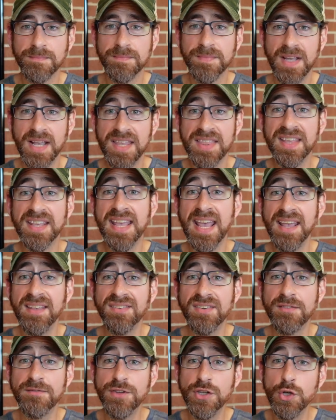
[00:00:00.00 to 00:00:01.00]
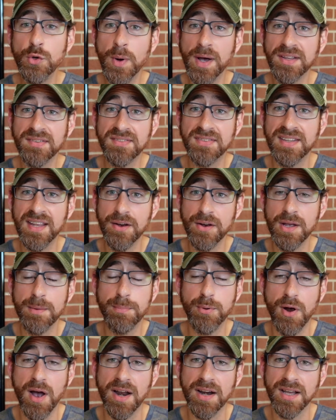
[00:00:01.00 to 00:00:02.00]
In the case of US dairy
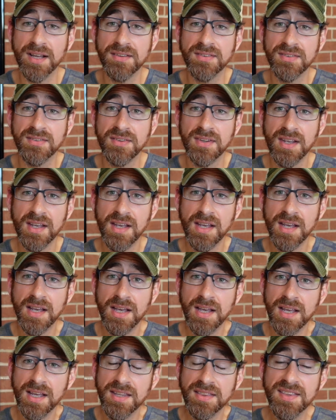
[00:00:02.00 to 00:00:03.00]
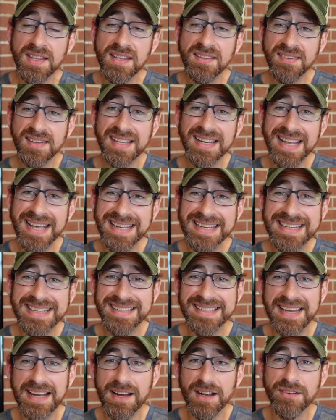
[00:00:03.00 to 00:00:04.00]
products, these
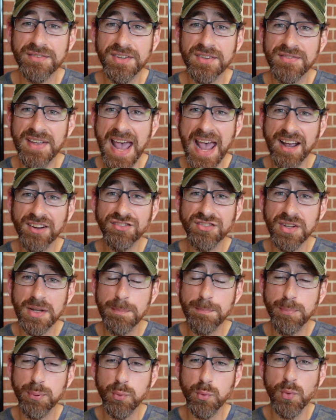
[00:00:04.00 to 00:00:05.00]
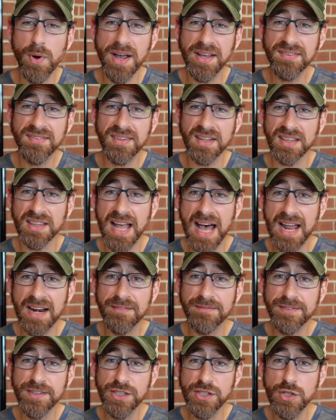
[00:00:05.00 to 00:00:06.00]
Canadian tariffs have actually priced a lot
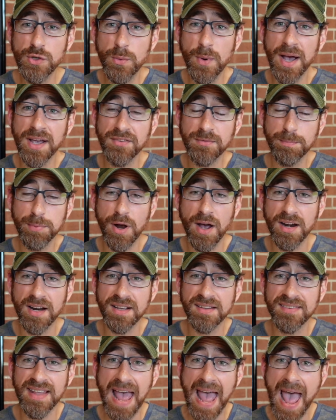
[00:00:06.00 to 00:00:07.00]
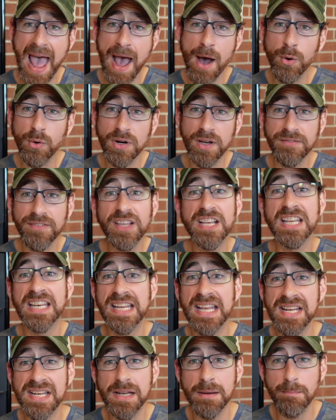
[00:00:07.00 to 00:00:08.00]
of US products out of the
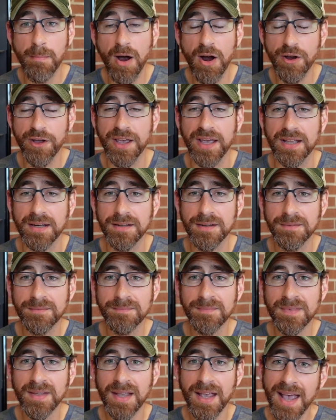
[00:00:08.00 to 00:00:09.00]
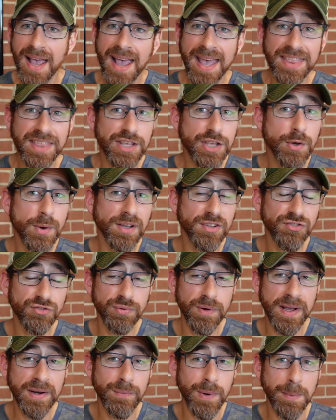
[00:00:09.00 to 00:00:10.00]
Canadian market. And the US
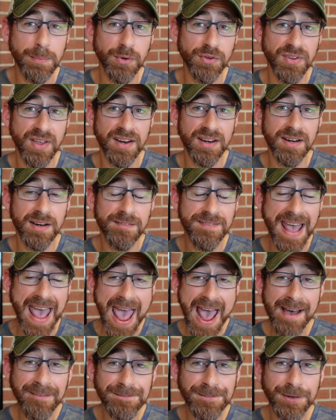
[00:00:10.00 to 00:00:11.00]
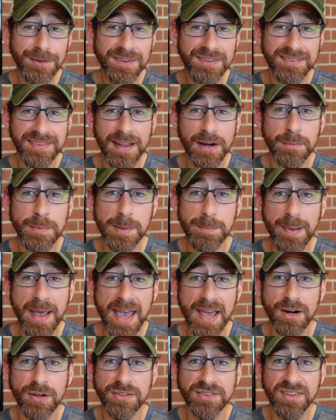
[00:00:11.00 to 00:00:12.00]
Trade Representative, after the settlement
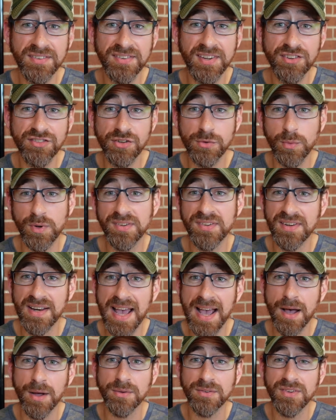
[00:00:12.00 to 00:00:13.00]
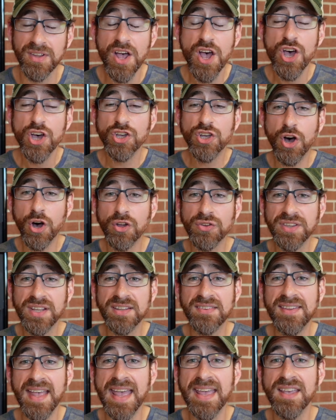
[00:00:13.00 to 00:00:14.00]
panel decision was announced, called
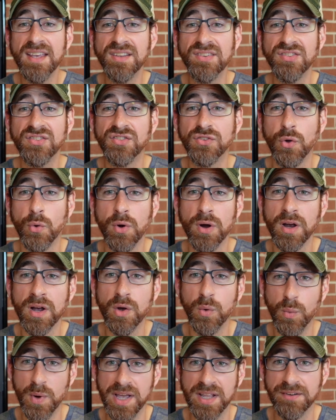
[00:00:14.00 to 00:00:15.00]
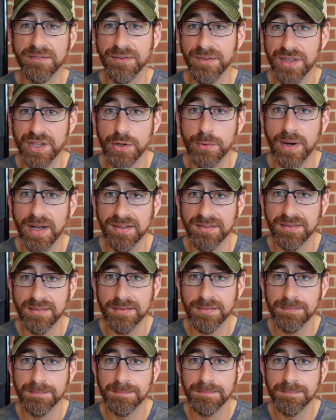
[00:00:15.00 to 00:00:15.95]
this a historic win for the US.